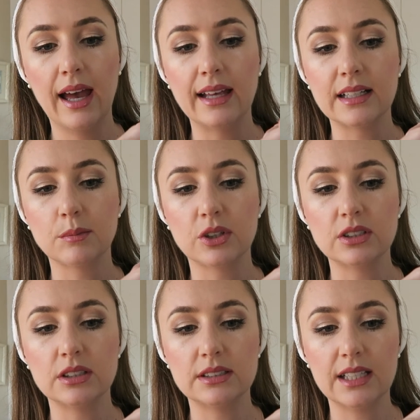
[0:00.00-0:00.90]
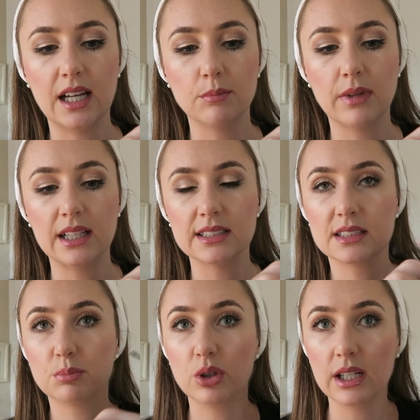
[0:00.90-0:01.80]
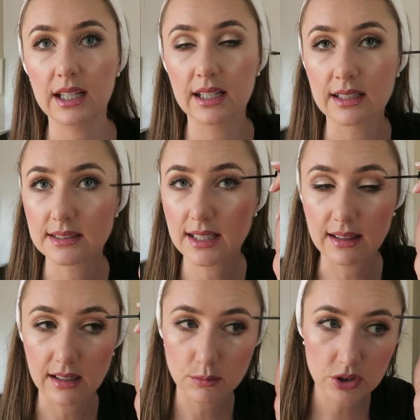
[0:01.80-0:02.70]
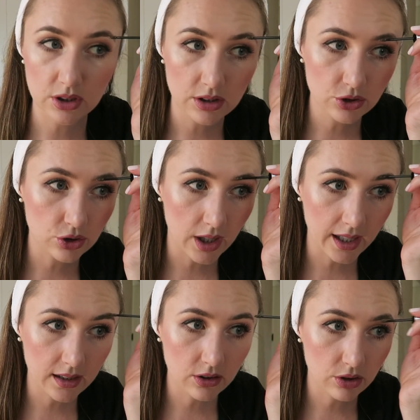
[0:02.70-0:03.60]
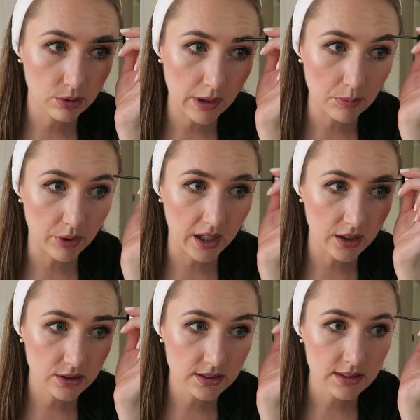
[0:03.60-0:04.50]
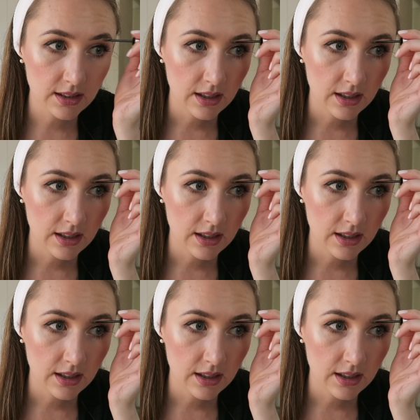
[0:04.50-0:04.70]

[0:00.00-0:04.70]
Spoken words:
and I'm going to dab my spoolie in it, and then I'm just going to drag it through my brows,